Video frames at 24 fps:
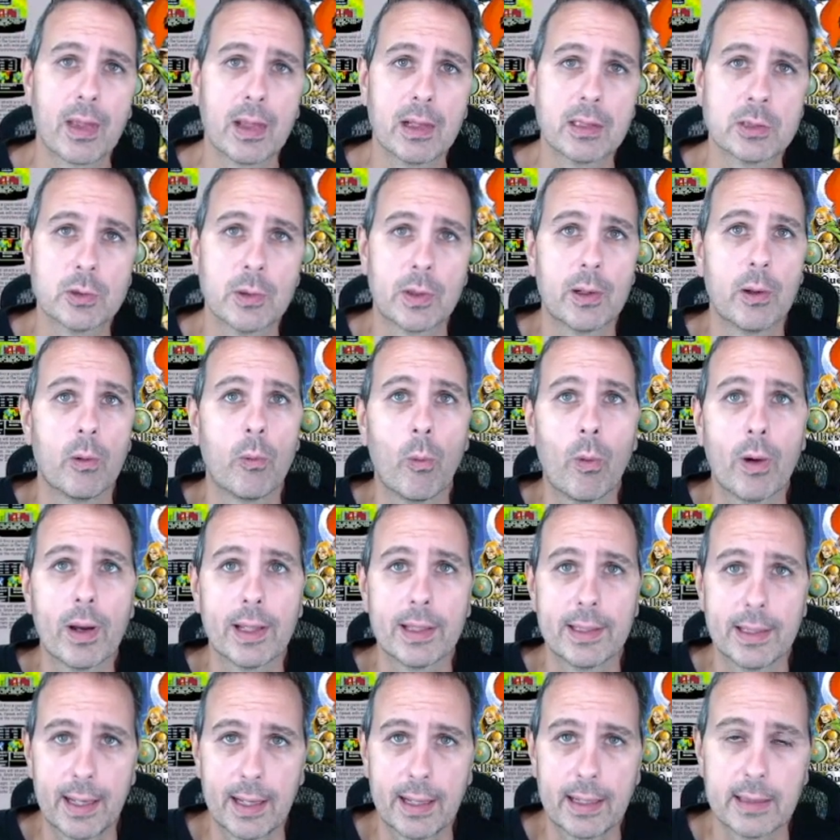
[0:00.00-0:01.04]
So I don't
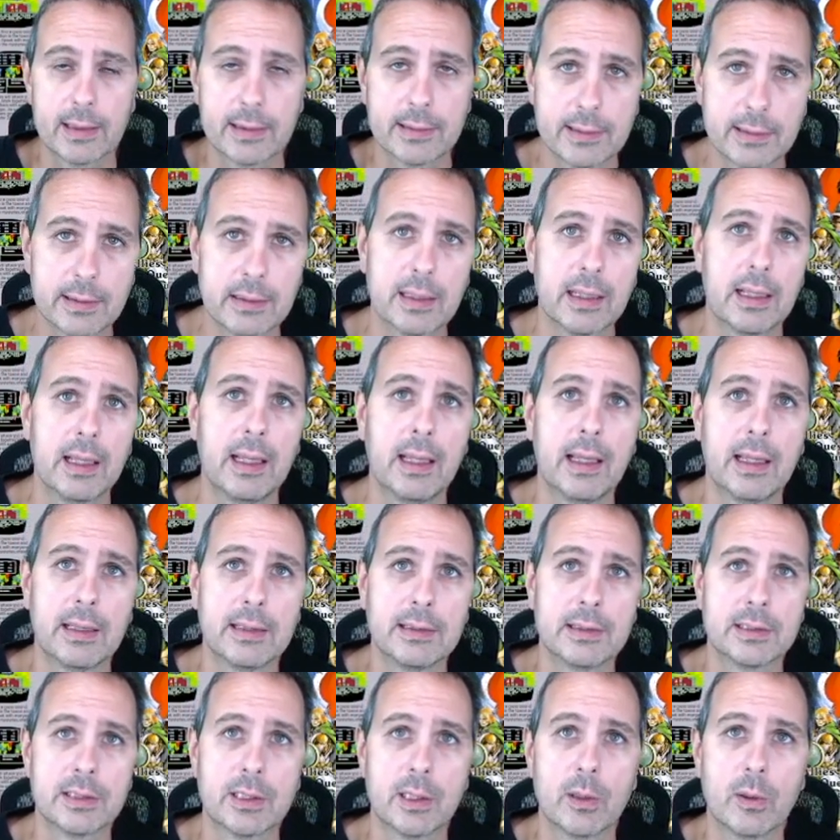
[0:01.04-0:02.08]
want to die.
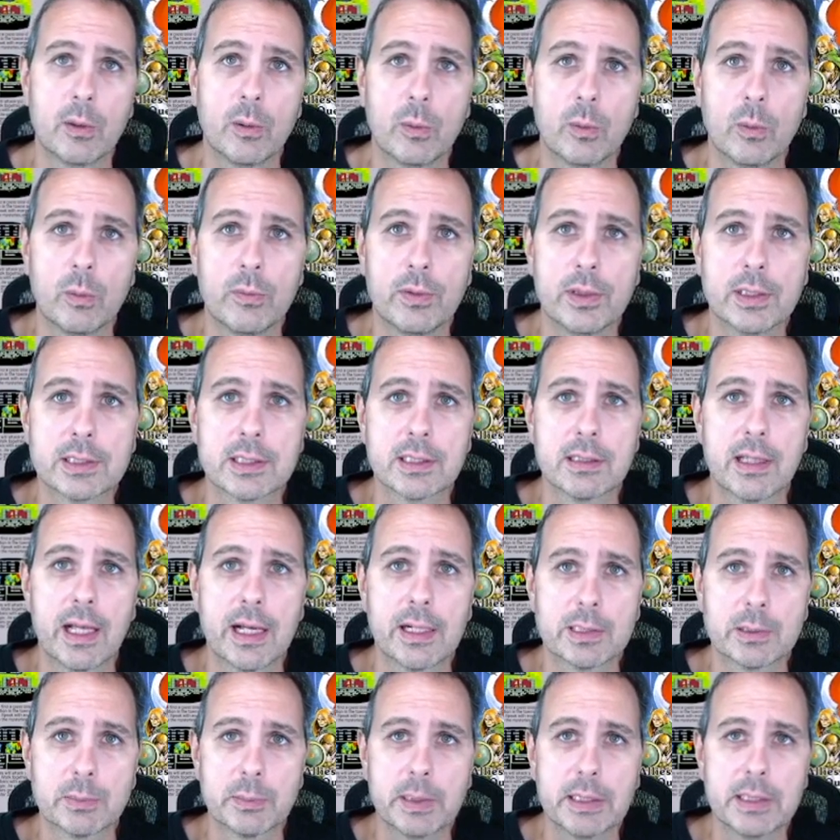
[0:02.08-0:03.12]
And so this
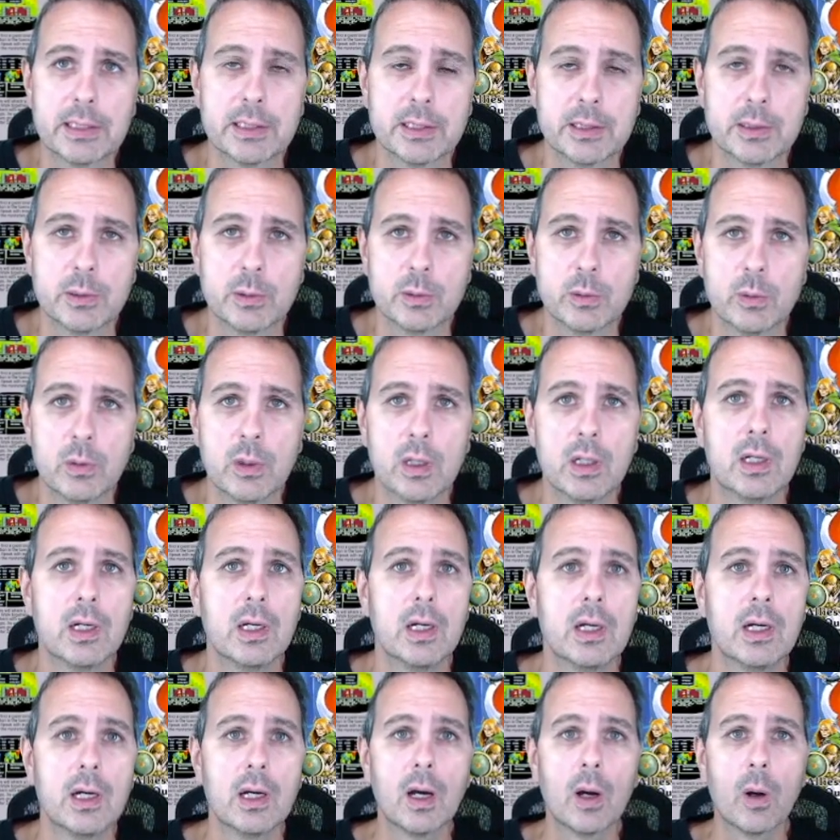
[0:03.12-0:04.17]
allows me to
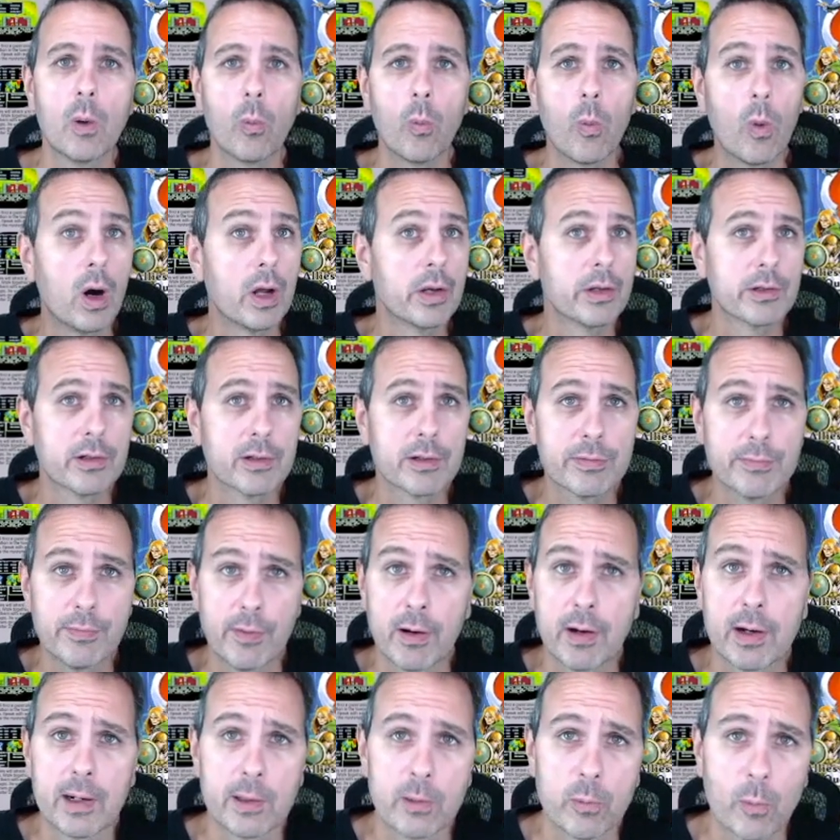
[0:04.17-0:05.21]
wander
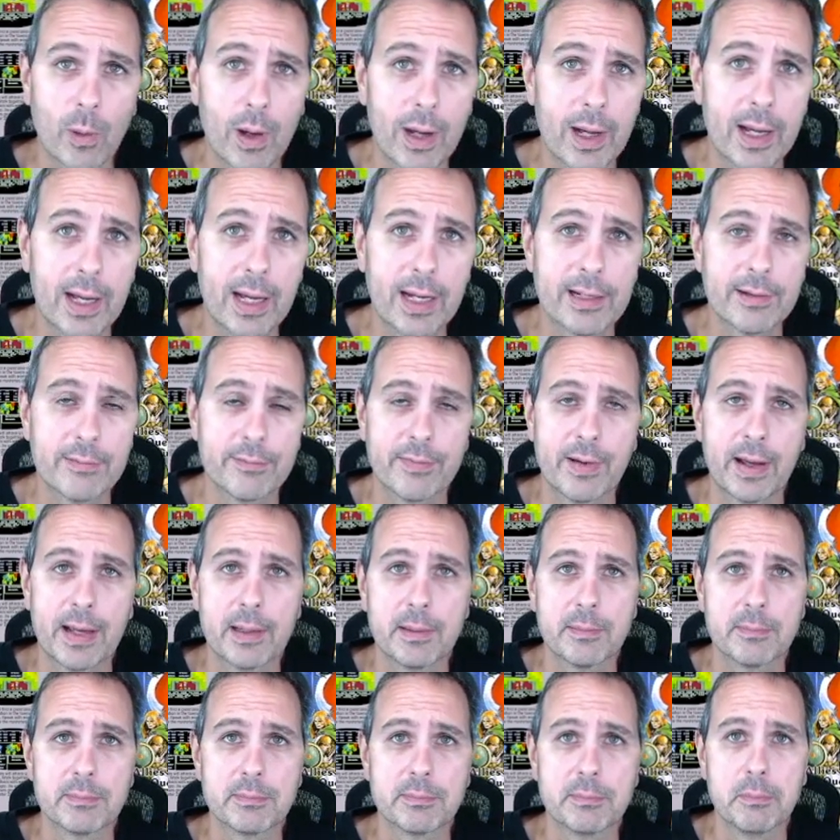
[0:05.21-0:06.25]
far and wide and
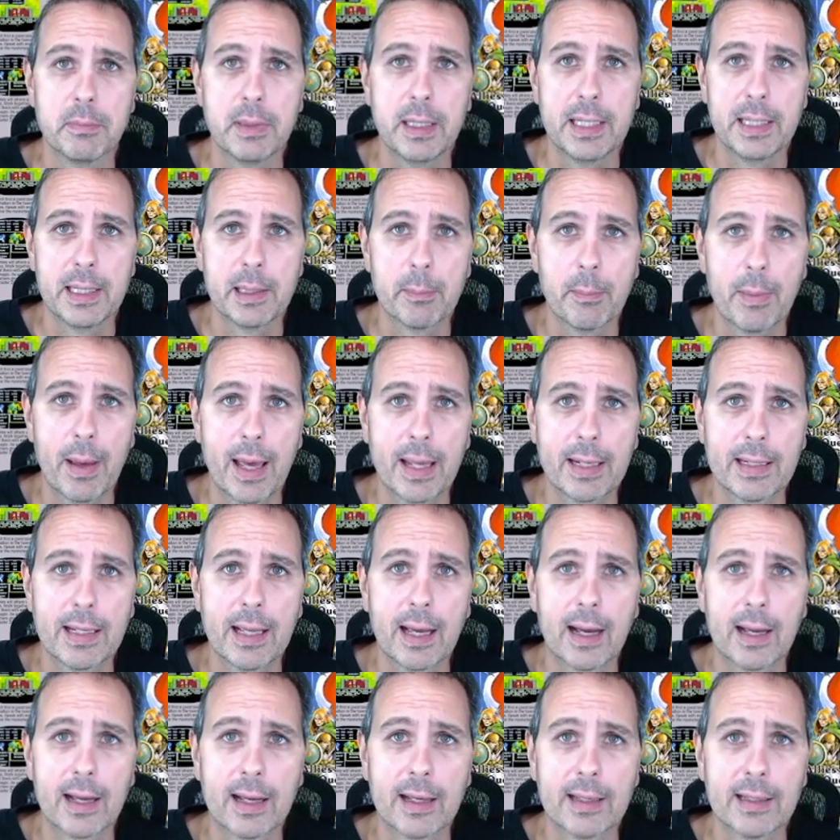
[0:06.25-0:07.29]
fight many a bad
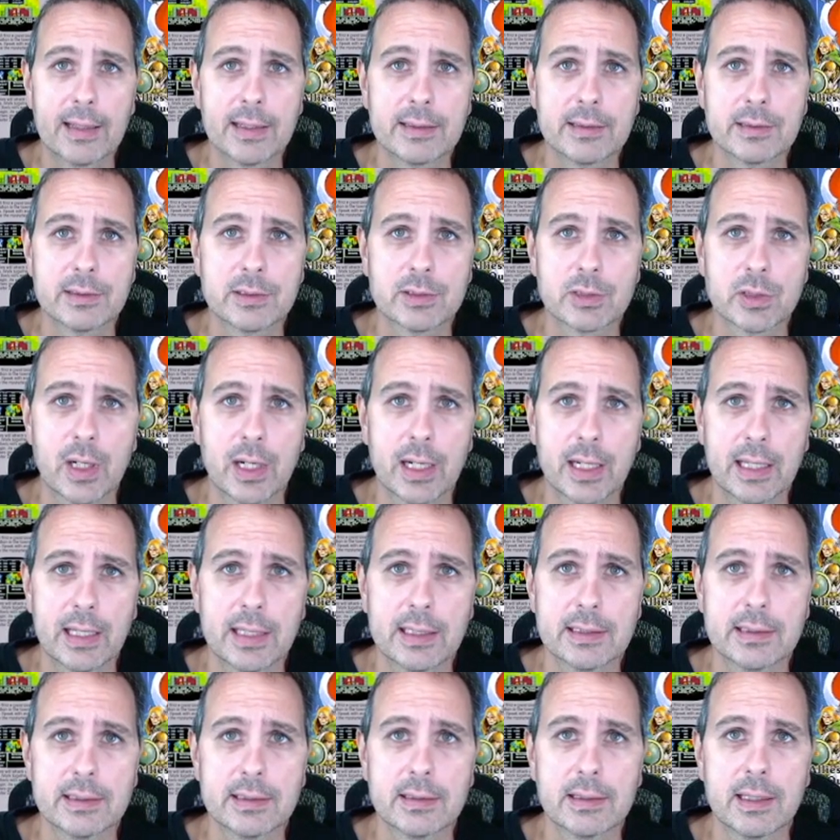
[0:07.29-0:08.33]
guy and try to
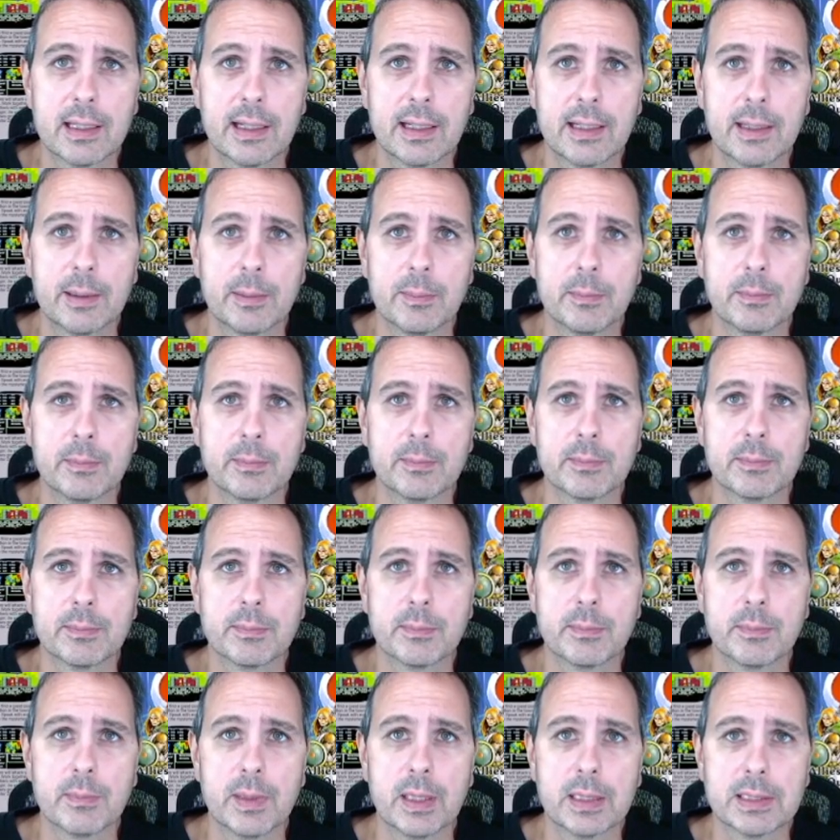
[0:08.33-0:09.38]
get
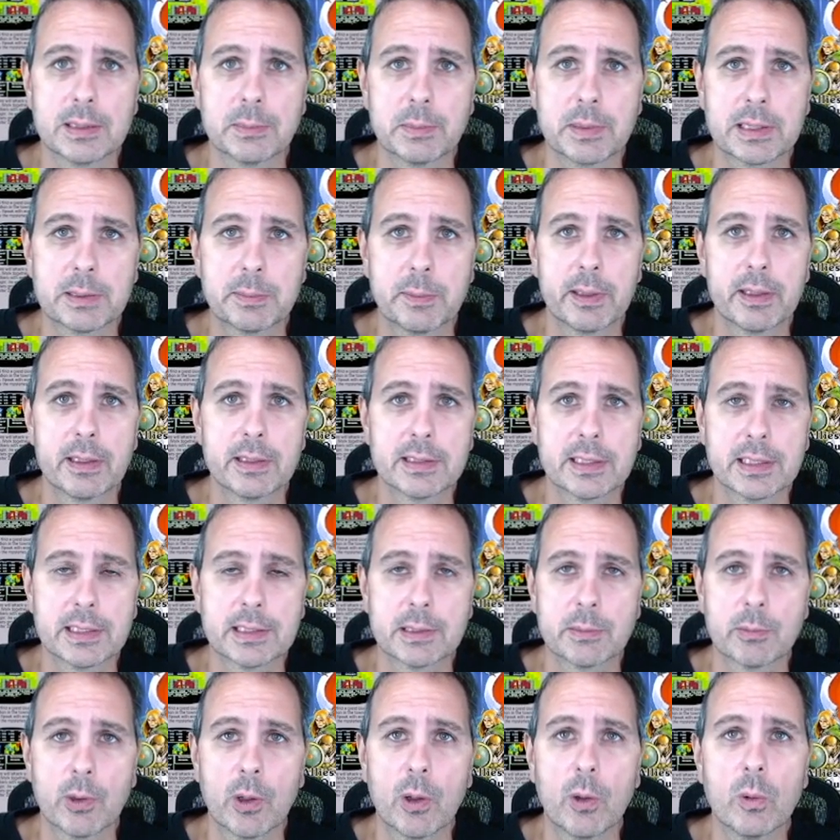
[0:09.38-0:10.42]
some experience, get
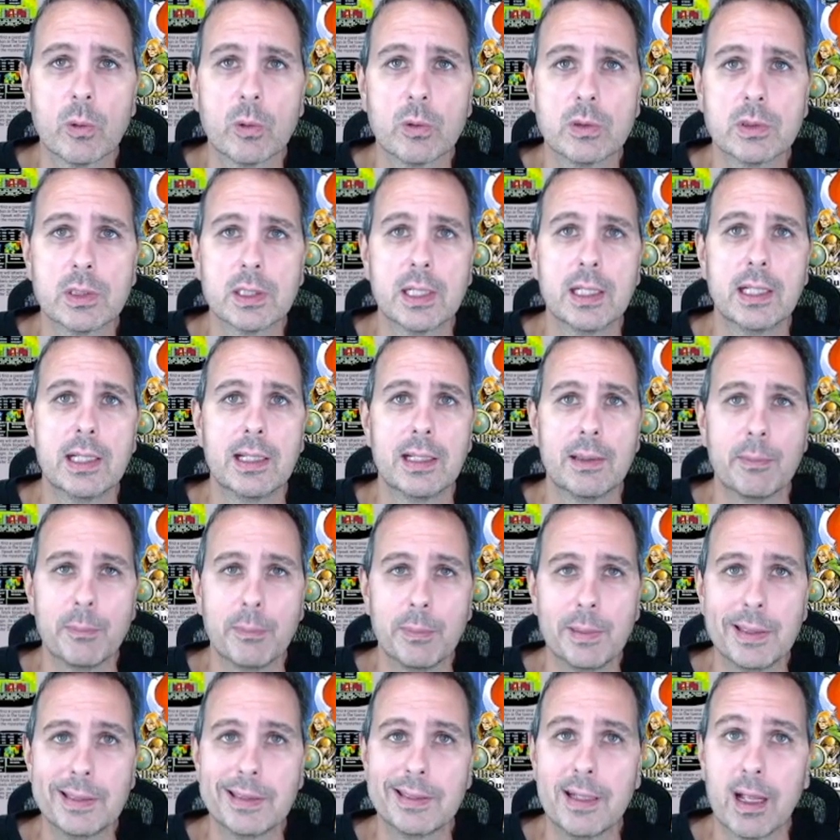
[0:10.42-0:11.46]
some gold,
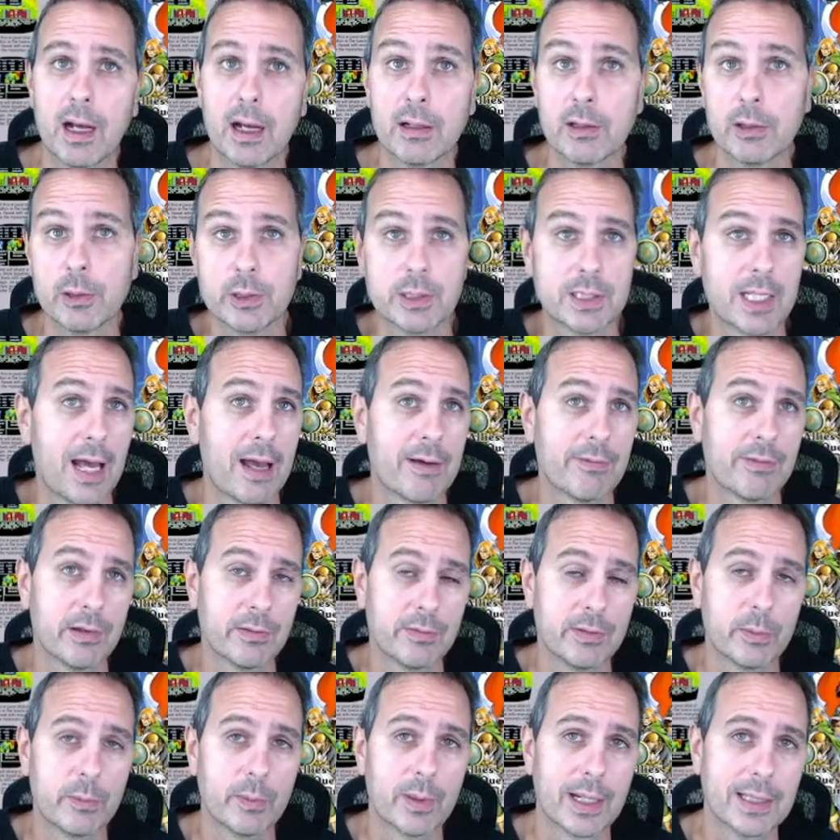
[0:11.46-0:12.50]
but not lose half of
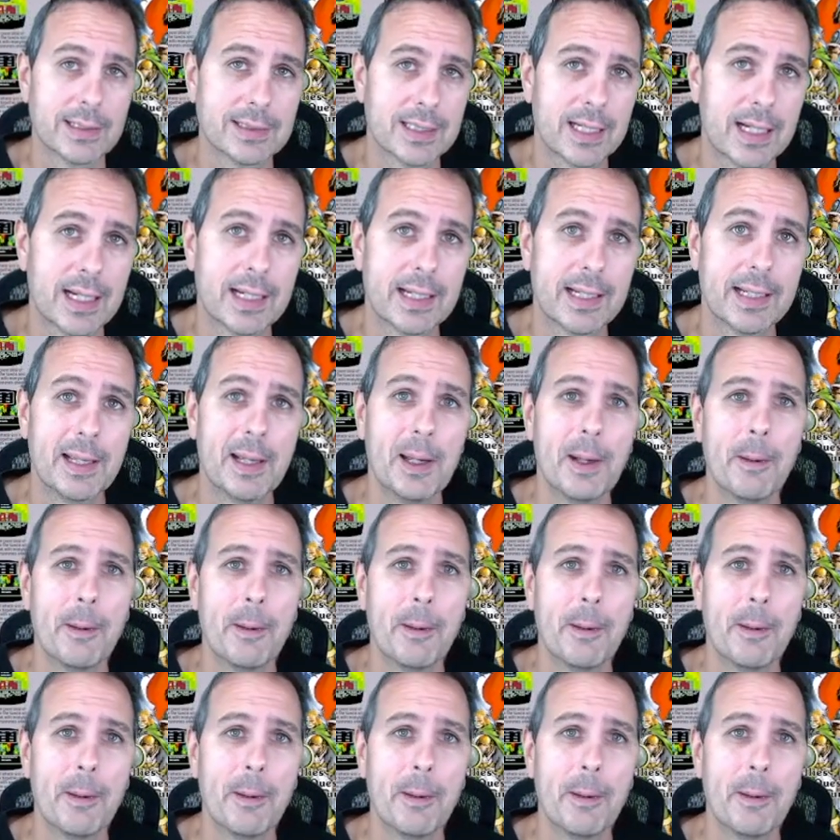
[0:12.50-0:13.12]
it when I die.